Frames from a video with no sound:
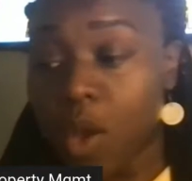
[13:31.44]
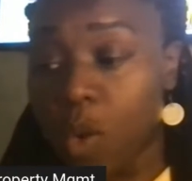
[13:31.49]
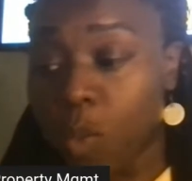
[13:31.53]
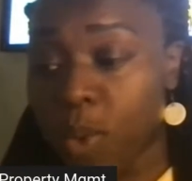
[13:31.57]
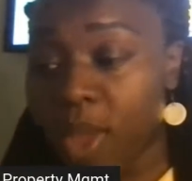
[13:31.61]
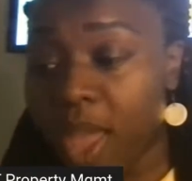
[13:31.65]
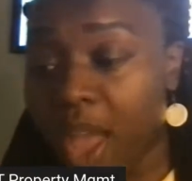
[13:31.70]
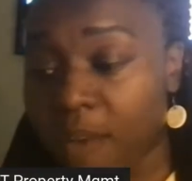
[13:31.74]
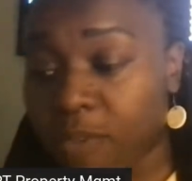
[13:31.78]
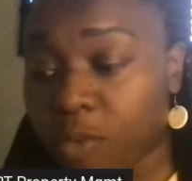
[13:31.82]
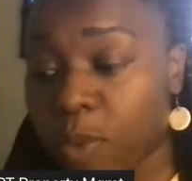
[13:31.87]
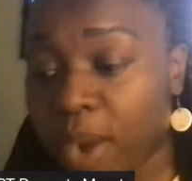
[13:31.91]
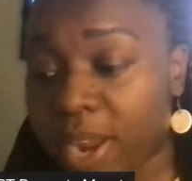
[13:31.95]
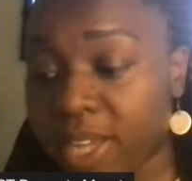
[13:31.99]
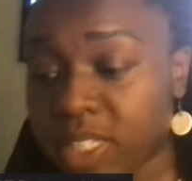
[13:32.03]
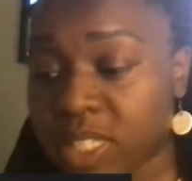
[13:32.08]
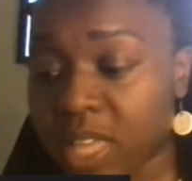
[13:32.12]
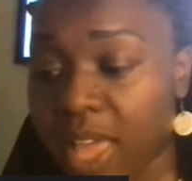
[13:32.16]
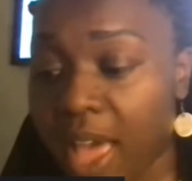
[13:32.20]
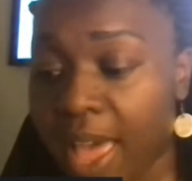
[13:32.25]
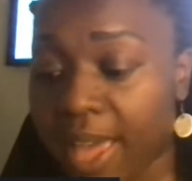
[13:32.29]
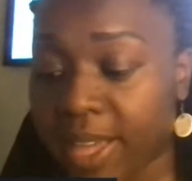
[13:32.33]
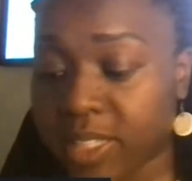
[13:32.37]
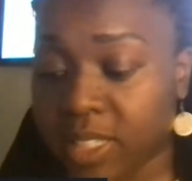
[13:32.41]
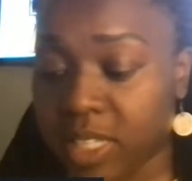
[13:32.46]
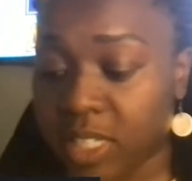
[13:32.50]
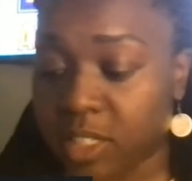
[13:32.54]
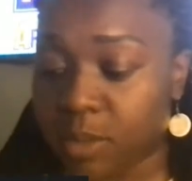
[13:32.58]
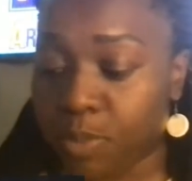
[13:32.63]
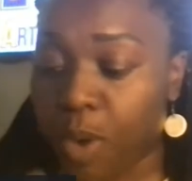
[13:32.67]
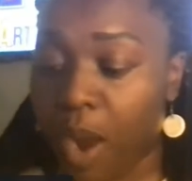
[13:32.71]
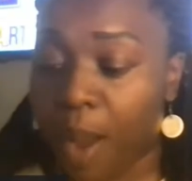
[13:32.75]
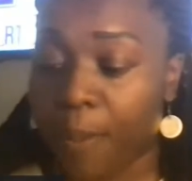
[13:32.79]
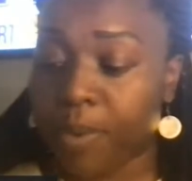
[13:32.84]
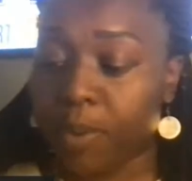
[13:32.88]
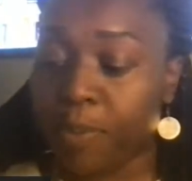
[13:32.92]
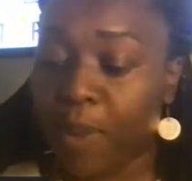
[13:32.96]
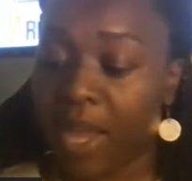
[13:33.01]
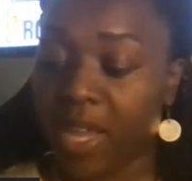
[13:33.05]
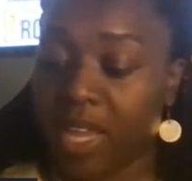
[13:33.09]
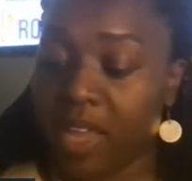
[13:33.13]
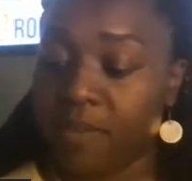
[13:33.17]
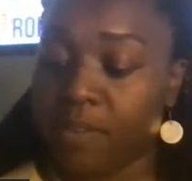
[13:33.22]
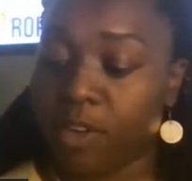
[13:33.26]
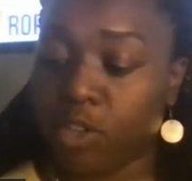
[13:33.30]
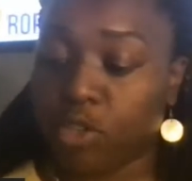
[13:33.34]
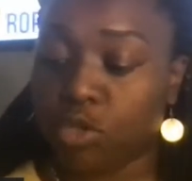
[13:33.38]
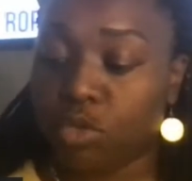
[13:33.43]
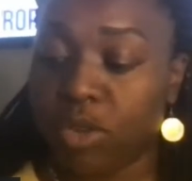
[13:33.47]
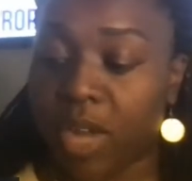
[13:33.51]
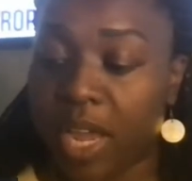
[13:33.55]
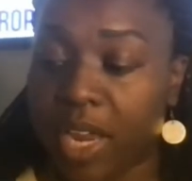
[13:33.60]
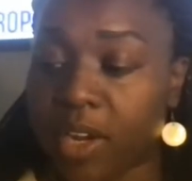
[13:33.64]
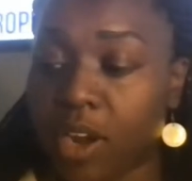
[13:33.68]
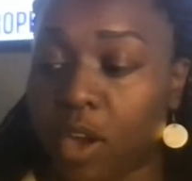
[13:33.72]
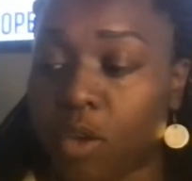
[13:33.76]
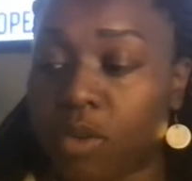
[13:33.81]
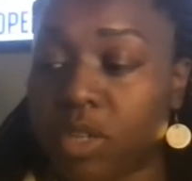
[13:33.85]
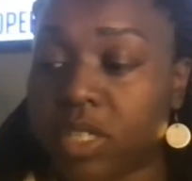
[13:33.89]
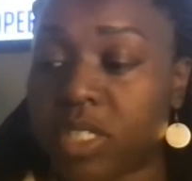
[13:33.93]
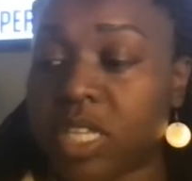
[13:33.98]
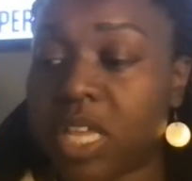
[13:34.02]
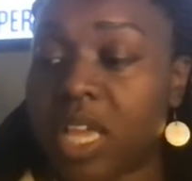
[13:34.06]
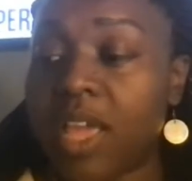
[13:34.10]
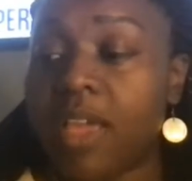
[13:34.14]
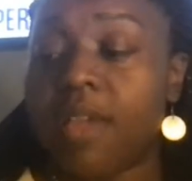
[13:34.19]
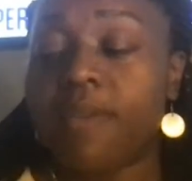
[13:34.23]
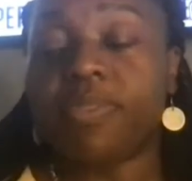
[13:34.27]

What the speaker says: We have a right to access the property by giving a 2-day notice.